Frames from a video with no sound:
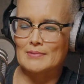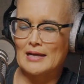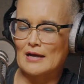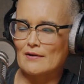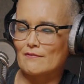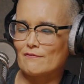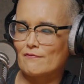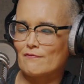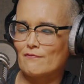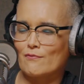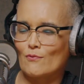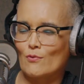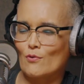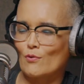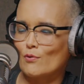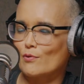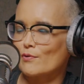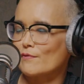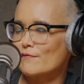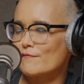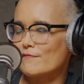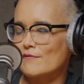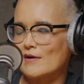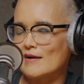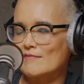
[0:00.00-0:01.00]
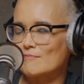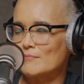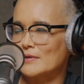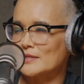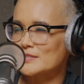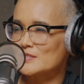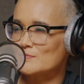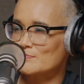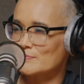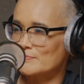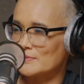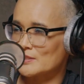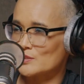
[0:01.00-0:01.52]
about 4 or 5
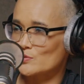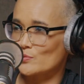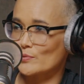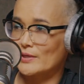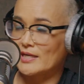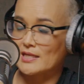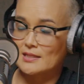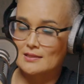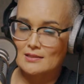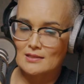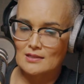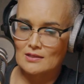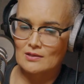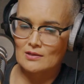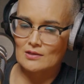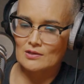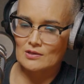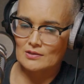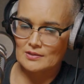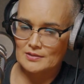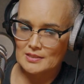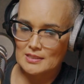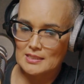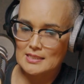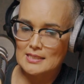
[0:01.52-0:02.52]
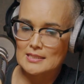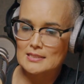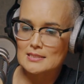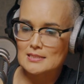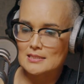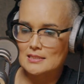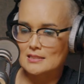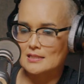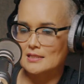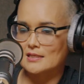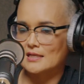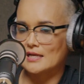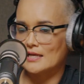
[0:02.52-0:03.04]
months between the
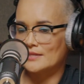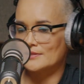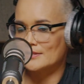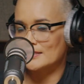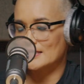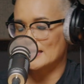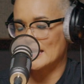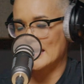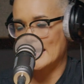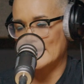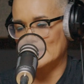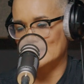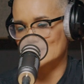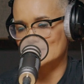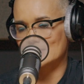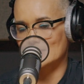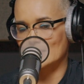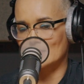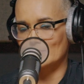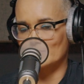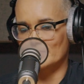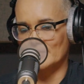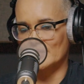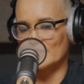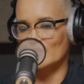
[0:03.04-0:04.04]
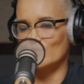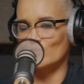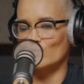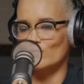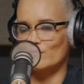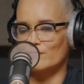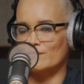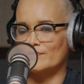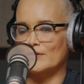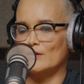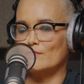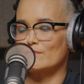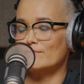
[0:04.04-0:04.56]
incident and the axing, but it all
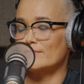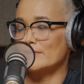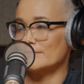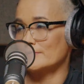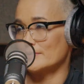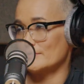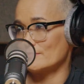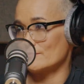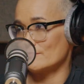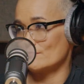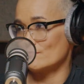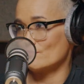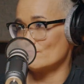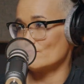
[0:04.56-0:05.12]
felt very